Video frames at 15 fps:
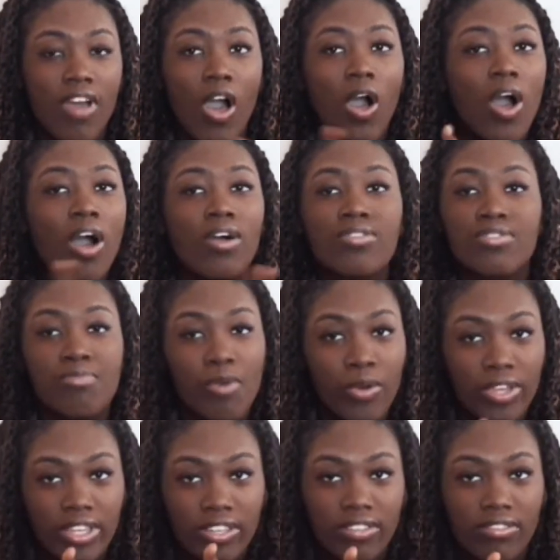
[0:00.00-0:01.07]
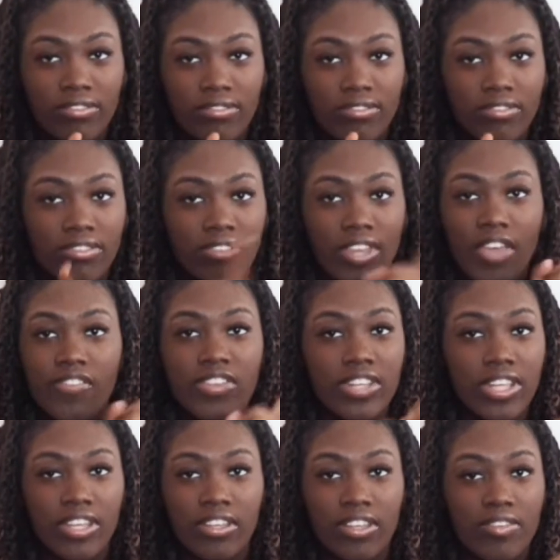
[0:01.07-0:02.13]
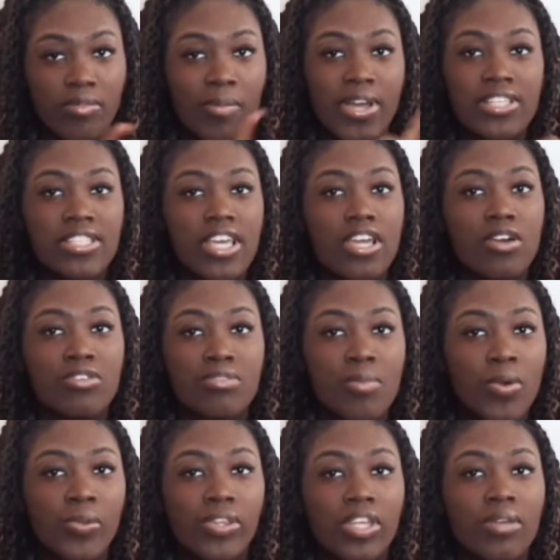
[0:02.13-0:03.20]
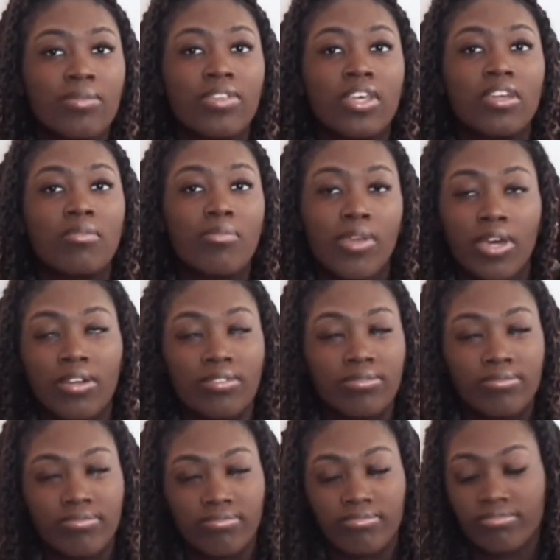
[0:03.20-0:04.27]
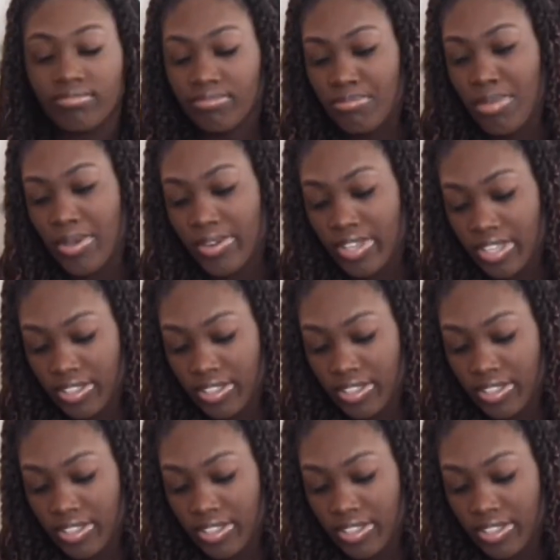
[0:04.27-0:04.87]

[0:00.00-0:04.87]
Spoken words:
All smoking. Everything. If somebody say go smoke them, tell them no. Period.